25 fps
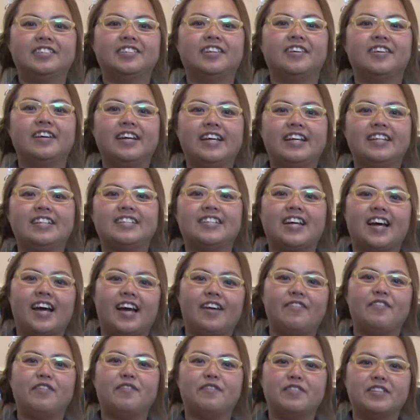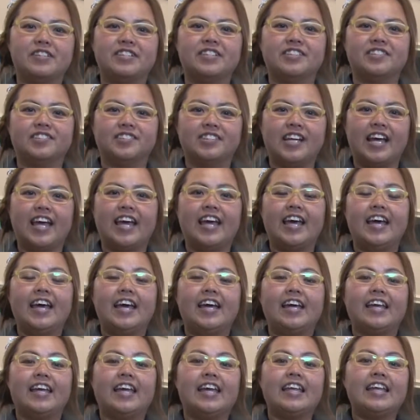of course catch up with our
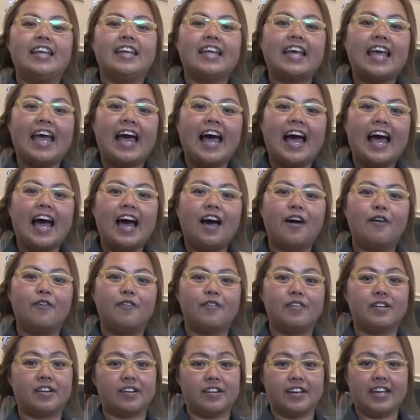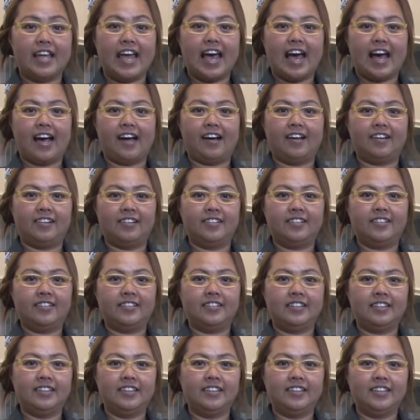resident teacher of Thai language here on Thai
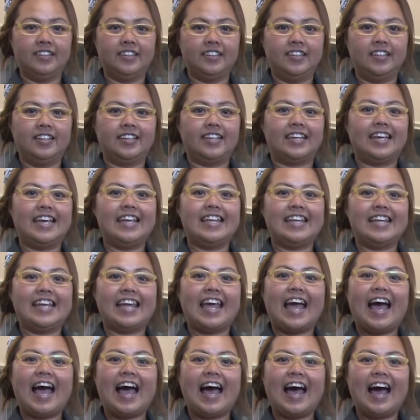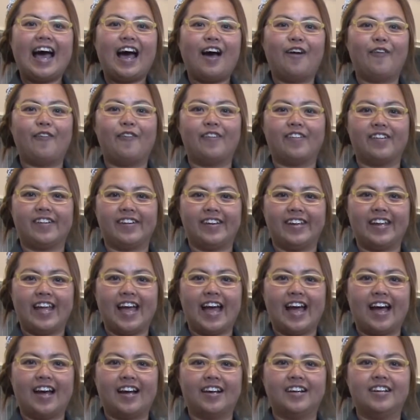Ties, Kru Chari. Stay
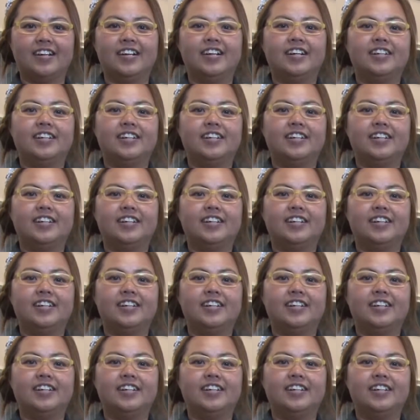tuned.